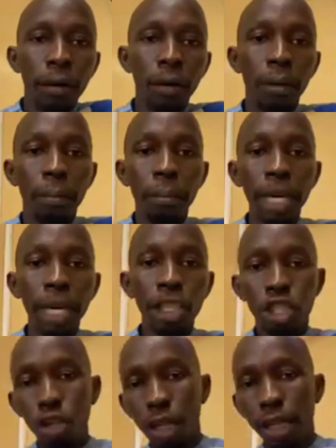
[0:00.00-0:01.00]

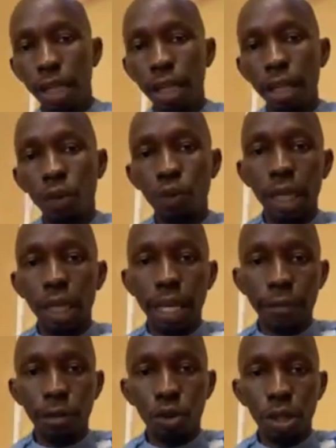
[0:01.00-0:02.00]
Majorly, we
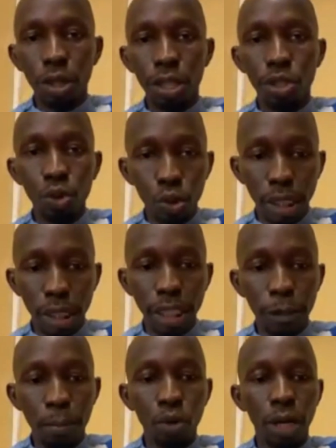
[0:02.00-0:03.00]
get for go to use
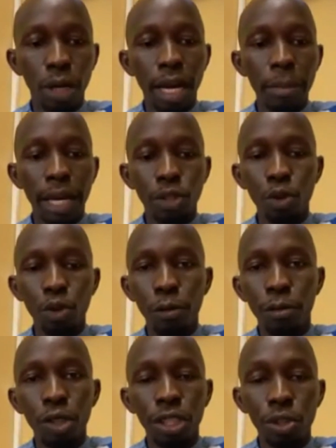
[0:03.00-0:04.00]
this program here so
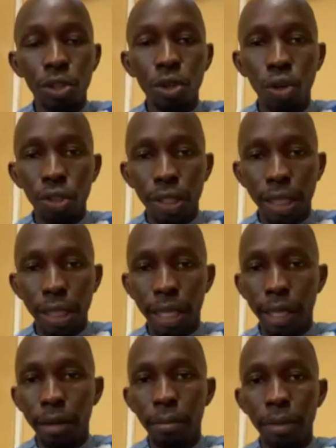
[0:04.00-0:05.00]
for discuss
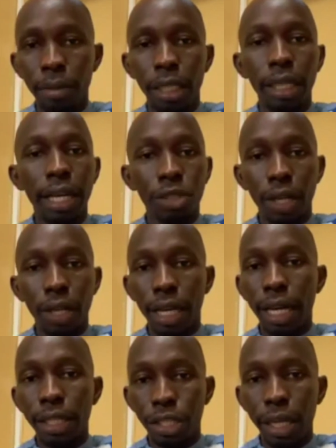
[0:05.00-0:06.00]
the national
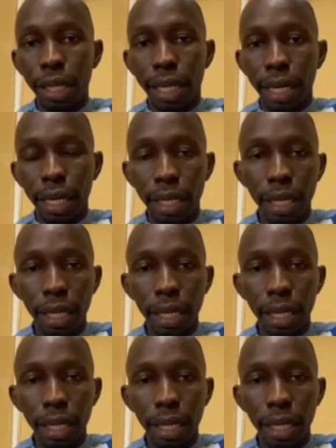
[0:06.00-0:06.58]
agenda